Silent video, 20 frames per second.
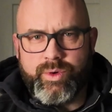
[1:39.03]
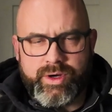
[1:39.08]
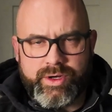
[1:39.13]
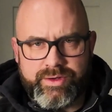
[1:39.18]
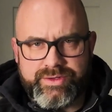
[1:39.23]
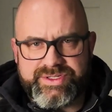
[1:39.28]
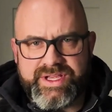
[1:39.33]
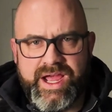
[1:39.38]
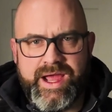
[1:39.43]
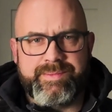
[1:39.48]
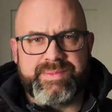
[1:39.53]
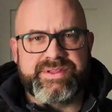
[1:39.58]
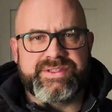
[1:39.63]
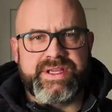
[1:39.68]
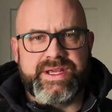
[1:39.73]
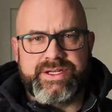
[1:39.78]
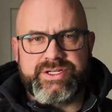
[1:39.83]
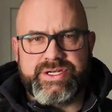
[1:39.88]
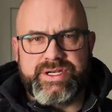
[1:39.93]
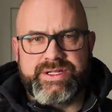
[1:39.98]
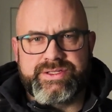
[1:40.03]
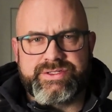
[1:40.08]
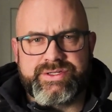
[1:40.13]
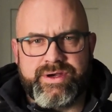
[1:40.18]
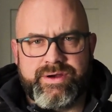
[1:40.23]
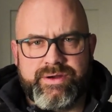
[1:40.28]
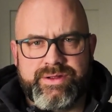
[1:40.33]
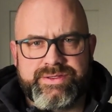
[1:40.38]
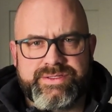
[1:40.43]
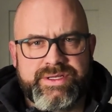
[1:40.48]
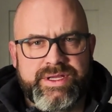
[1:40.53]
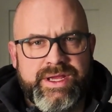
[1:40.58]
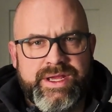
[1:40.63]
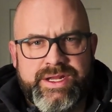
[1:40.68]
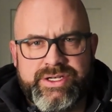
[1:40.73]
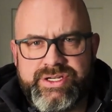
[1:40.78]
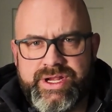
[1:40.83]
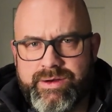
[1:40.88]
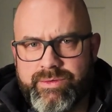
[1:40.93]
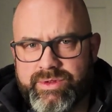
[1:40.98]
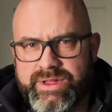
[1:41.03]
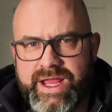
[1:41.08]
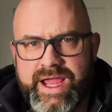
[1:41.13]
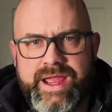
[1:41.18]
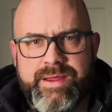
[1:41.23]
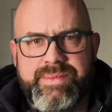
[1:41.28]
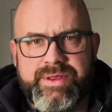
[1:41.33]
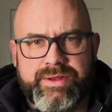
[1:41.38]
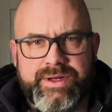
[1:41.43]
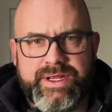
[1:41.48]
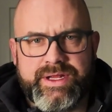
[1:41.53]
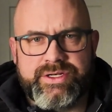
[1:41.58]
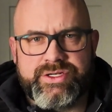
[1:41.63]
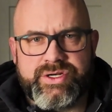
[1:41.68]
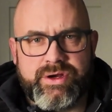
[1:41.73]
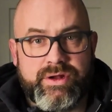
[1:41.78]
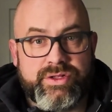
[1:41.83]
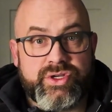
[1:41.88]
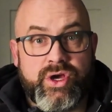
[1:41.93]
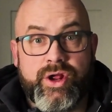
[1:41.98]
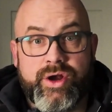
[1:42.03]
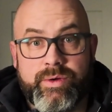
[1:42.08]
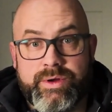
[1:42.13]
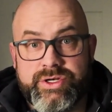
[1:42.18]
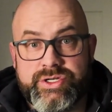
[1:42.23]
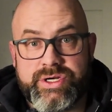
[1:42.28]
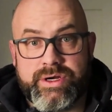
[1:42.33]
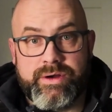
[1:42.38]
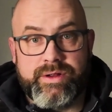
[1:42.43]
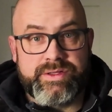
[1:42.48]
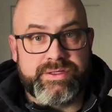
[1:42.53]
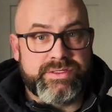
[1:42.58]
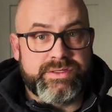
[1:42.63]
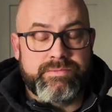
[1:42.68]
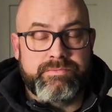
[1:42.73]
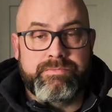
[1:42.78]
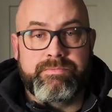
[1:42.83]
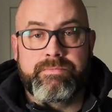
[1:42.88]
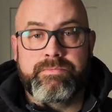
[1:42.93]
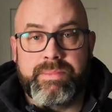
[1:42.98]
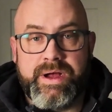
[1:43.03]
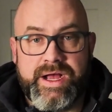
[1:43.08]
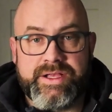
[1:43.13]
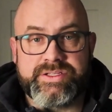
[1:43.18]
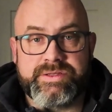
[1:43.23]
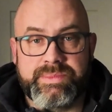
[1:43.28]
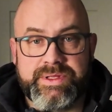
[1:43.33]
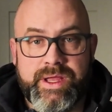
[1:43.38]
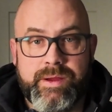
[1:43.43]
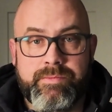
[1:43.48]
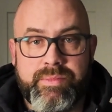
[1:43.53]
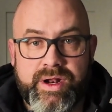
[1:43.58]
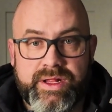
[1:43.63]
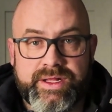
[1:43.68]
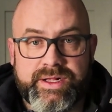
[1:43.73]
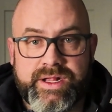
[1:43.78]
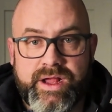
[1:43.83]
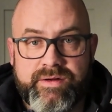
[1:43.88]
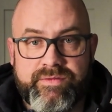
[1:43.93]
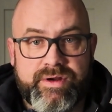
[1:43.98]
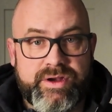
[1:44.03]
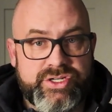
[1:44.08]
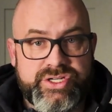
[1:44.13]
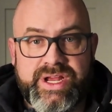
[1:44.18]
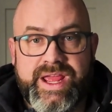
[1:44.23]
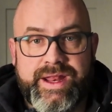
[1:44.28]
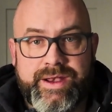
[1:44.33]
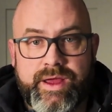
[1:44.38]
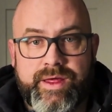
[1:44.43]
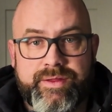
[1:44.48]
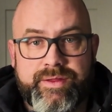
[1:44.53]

workers' compensation insurance, general liability insurance, auto insurance, possibly umbrella coverage, and